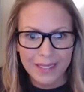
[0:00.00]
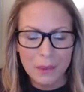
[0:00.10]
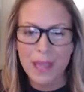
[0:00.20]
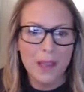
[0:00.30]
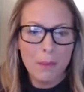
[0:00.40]

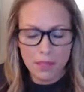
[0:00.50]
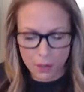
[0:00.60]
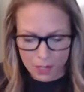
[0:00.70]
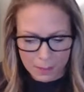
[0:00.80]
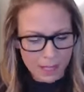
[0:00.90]
Wake up
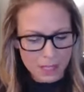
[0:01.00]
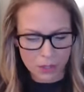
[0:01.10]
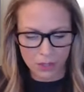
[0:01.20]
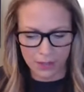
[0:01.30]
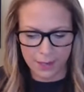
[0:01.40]
30 minutes
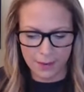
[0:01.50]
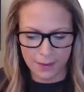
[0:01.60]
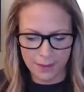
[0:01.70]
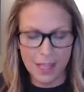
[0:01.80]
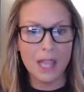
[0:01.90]

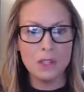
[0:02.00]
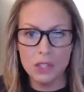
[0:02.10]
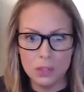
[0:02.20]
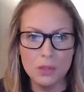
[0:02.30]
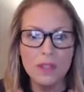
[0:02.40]
earlier
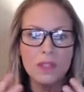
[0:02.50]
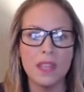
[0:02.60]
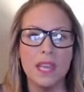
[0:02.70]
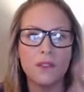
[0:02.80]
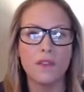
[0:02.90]
and do the
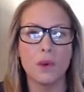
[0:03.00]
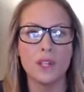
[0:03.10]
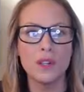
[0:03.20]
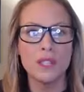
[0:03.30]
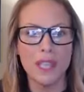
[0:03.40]
thing for
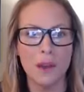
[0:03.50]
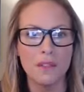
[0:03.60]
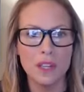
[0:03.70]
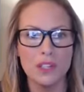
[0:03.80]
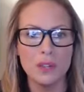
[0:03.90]
yourself
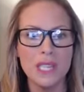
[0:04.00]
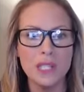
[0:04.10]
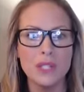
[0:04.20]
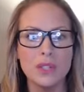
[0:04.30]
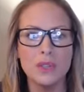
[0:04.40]
that you
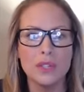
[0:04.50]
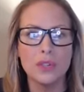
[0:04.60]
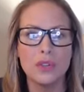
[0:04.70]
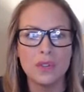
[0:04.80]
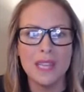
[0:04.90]
need to do
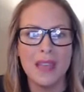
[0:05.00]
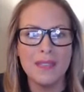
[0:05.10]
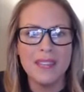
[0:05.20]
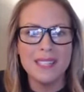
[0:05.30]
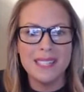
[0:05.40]
to
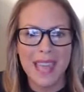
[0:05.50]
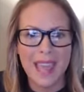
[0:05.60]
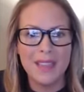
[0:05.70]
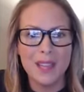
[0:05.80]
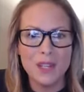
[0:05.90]
create the
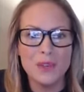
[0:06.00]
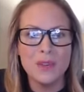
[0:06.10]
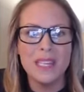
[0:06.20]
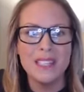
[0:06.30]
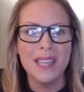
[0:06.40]
day that you
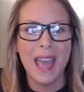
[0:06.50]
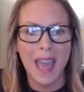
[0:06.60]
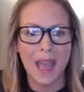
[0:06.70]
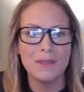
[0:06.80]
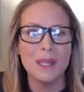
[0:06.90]
need to
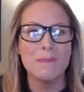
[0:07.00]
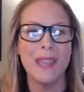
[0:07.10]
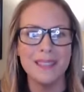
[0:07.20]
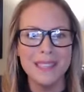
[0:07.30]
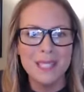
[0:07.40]
have to
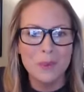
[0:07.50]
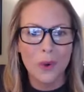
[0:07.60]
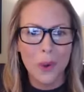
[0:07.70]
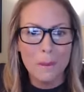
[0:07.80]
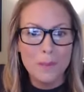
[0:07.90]
make this
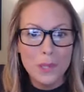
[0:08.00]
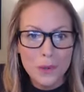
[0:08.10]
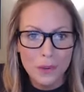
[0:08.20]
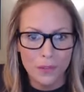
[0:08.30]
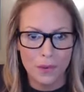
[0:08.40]
world
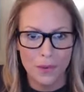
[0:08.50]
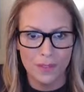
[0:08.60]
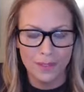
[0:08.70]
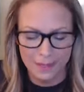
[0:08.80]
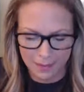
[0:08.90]
beautiful.
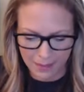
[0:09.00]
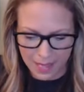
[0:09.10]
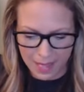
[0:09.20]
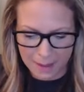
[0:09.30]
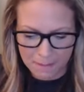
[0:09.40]

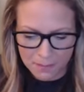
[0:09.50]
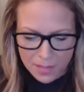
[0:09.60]
Okay?